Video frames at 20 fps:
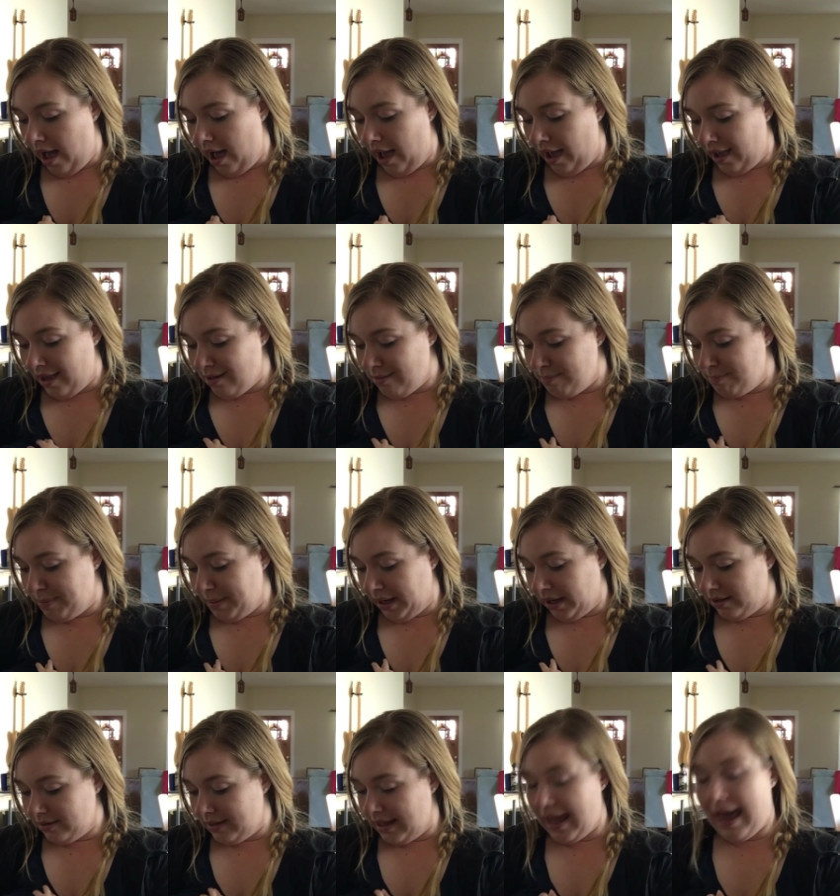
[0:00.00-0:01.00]
I
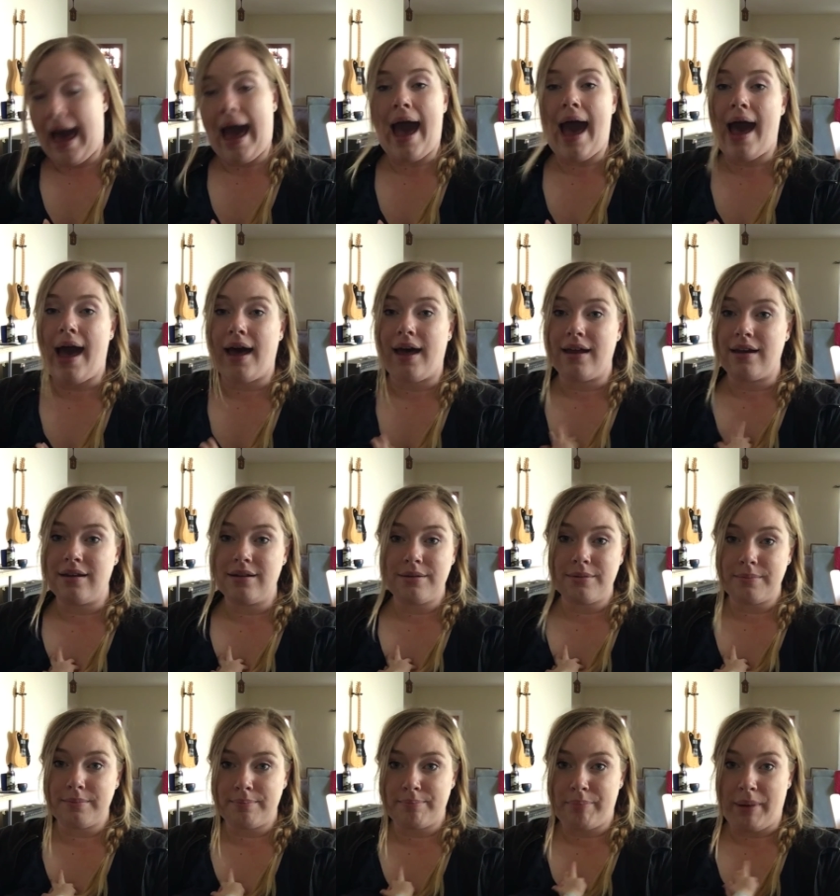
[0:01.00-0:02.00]
barely had,
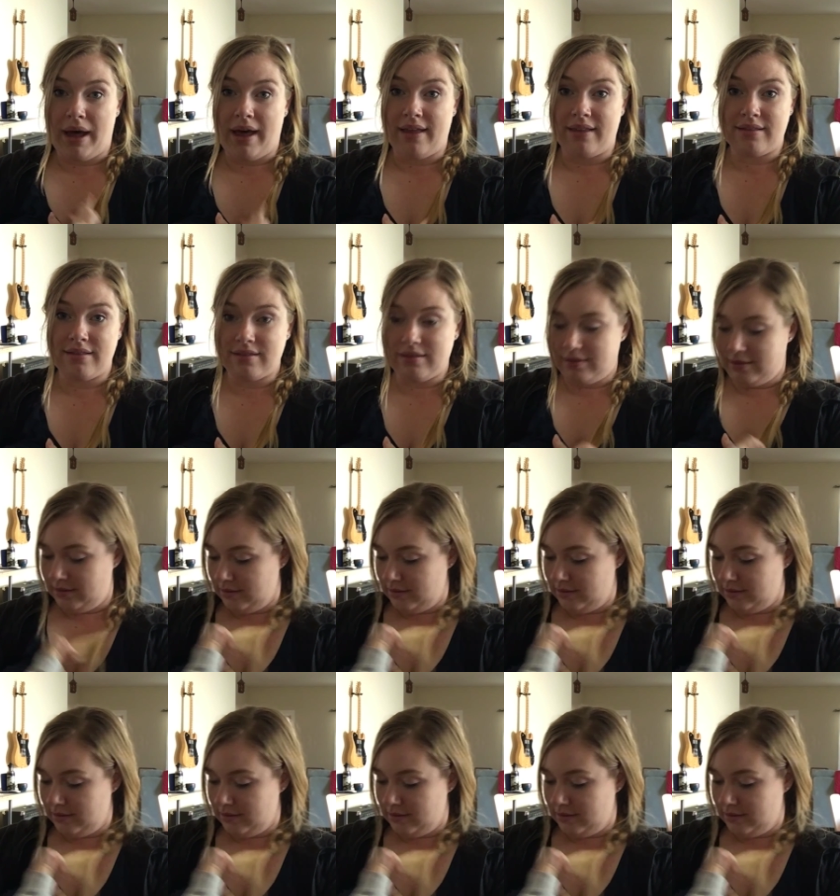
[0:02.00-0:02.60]
but